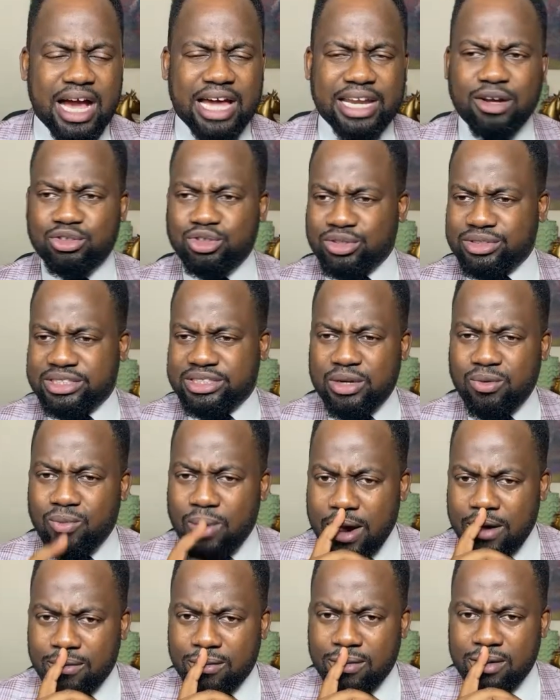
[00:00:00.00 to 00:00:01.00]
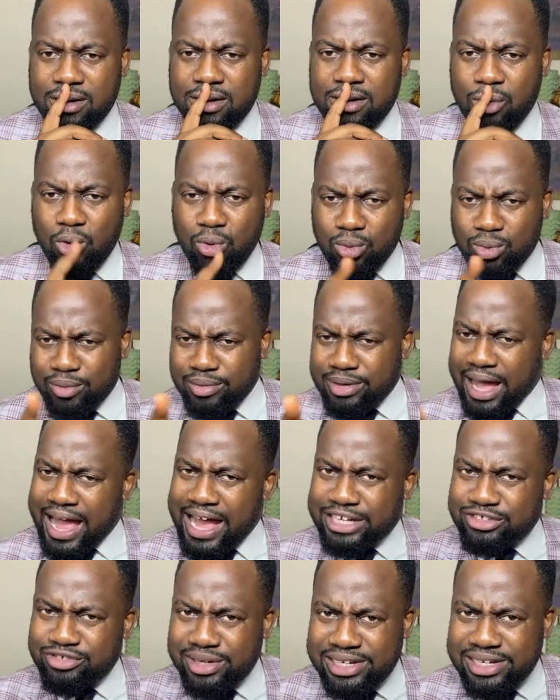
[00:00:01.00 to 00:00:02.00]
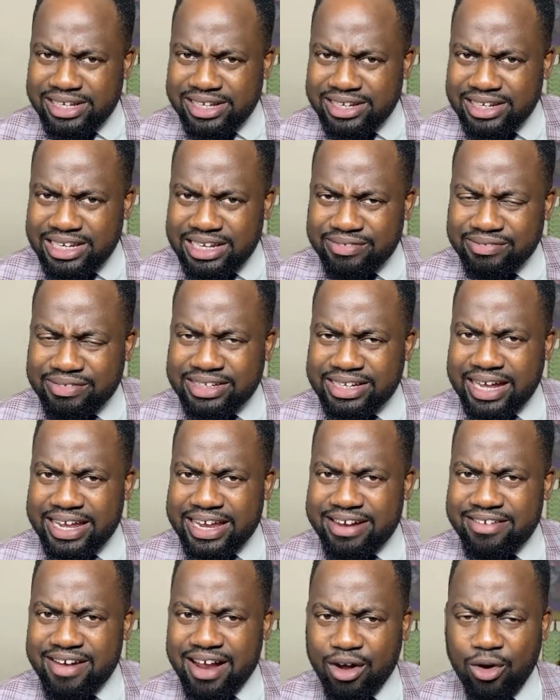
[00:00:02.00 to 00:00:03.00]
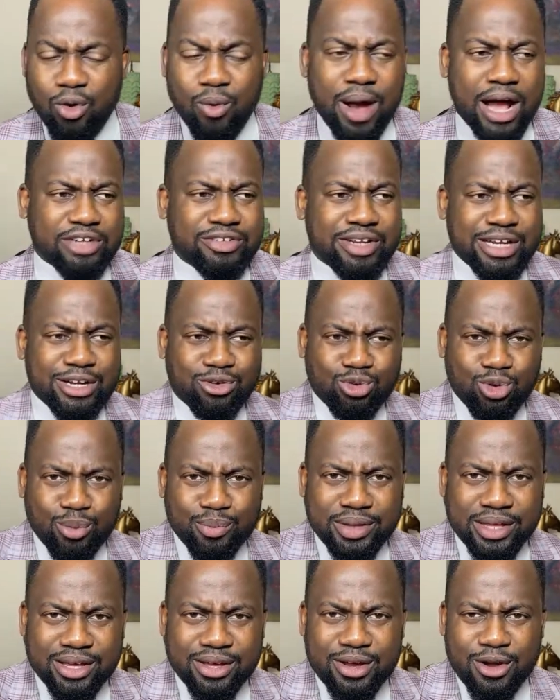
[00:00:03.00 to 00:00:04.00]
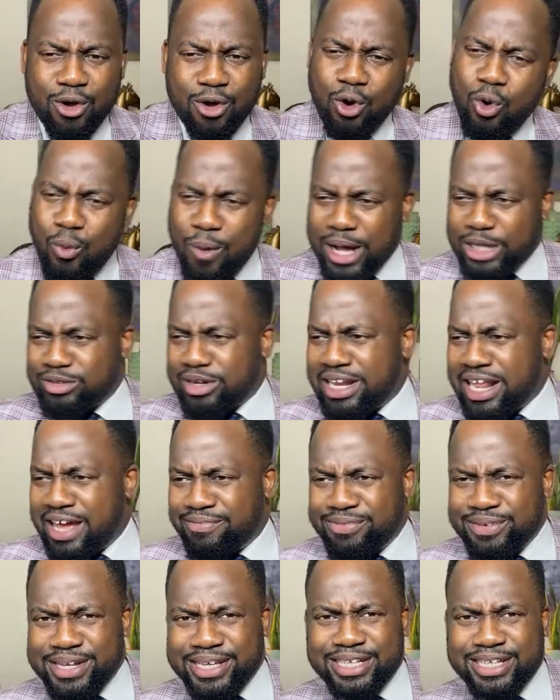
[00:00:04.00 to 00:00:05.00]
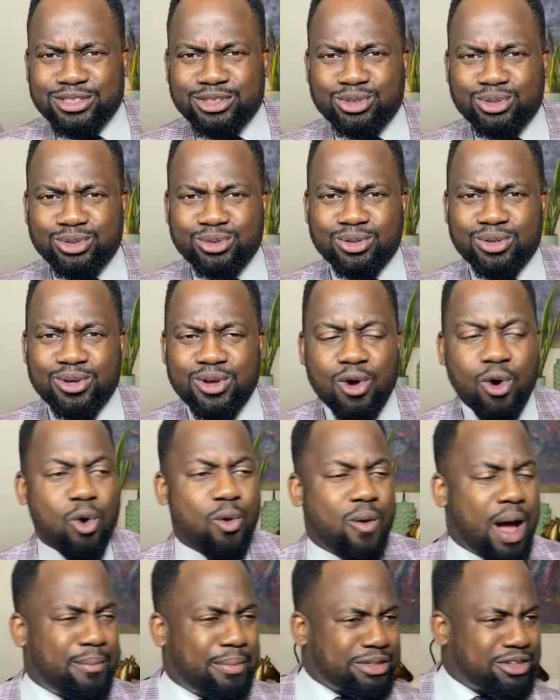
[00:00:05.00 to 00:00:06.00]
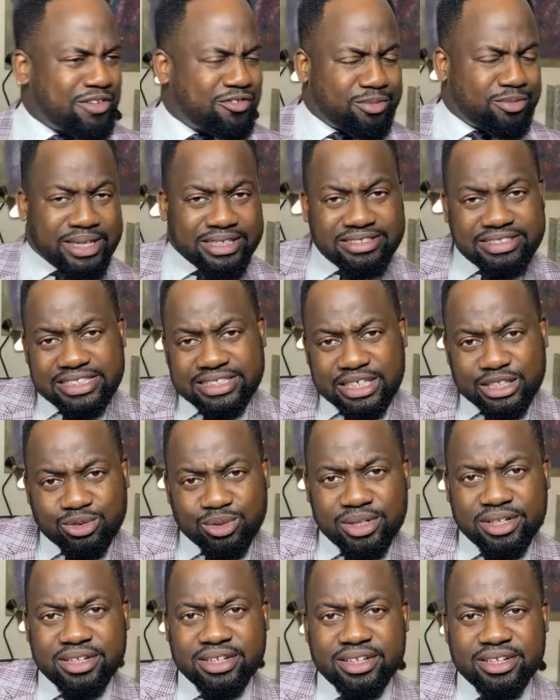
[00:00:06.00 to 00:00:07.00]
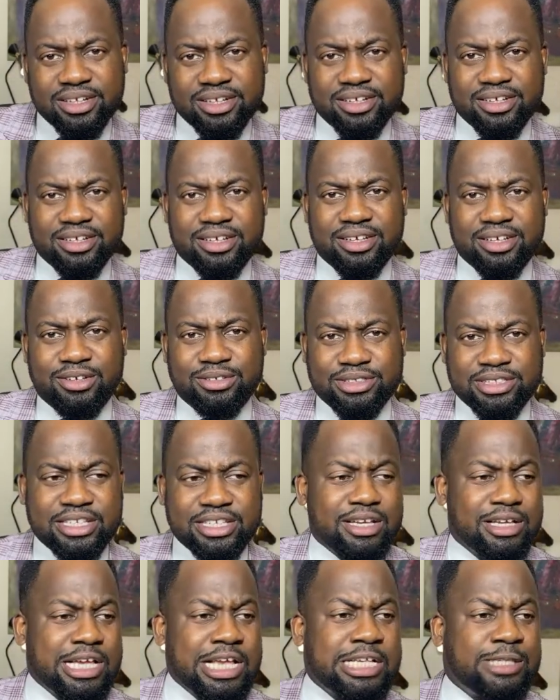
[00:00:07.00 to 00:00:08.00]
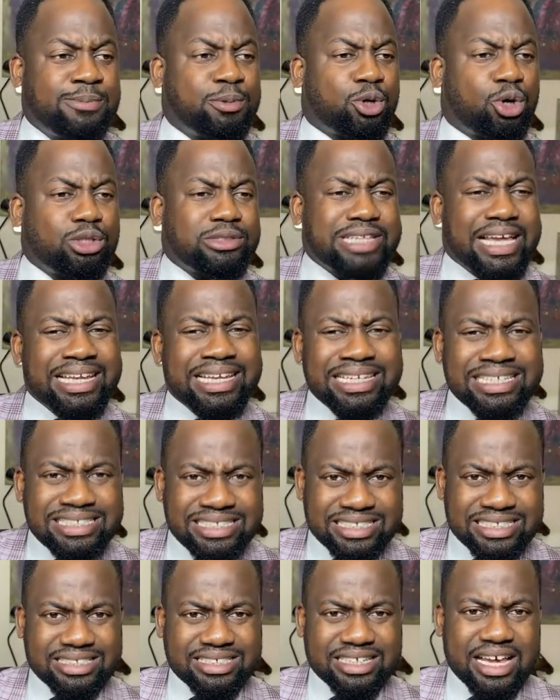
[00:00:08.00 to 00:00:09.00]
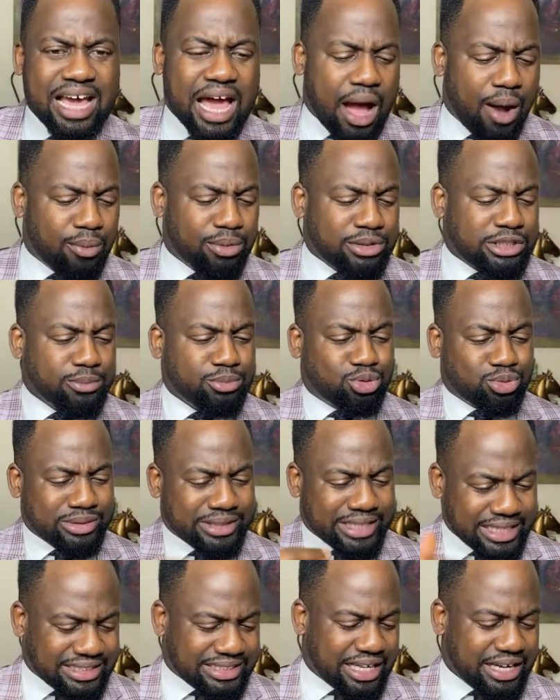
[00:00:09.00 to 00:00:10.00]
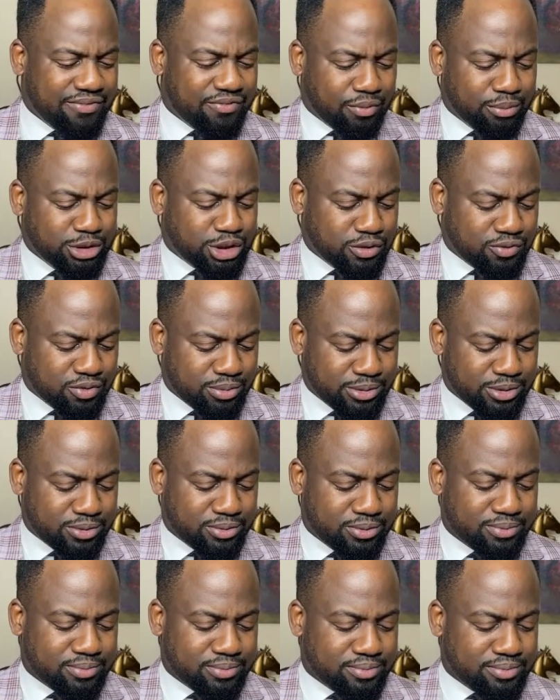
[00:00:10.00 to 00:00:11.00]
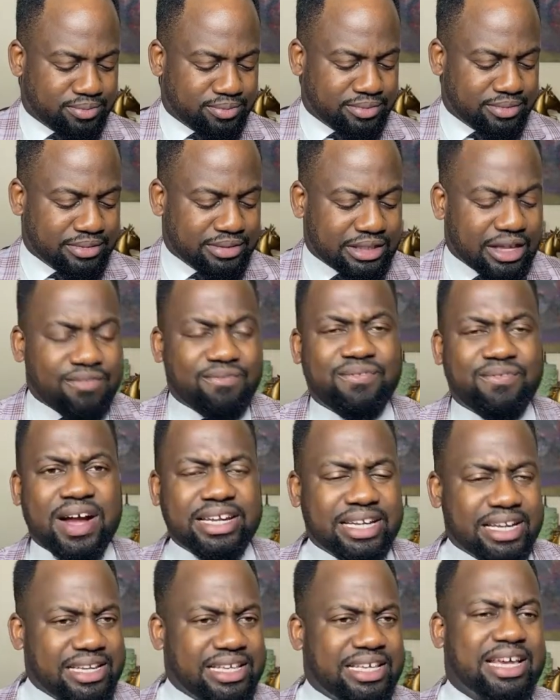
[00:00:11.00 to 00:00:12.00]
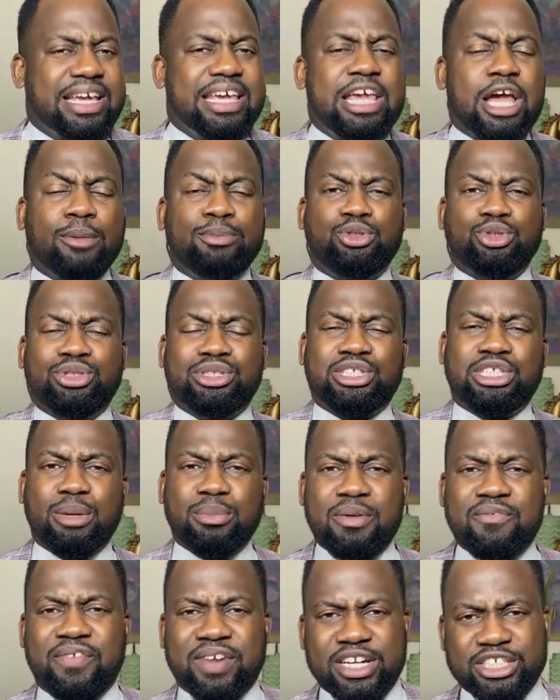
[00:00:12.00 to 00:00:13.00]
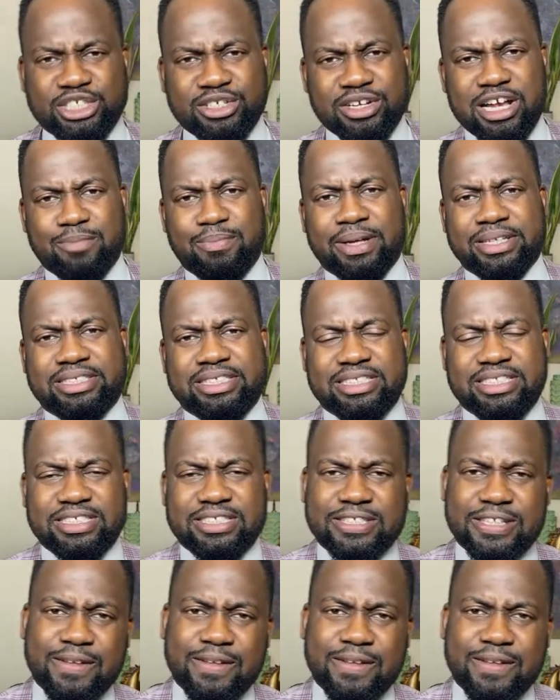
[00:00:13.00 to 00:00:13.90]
And I'll just say, wow, oh, I actually lived in that area. Oh, I actually grew up there. Oh, I actually have 3 kids too. Oh, I'm actually from that state as well. You see, it's because I listened, I was able to get that information from you. Then finally, it helps you determine financial capacity.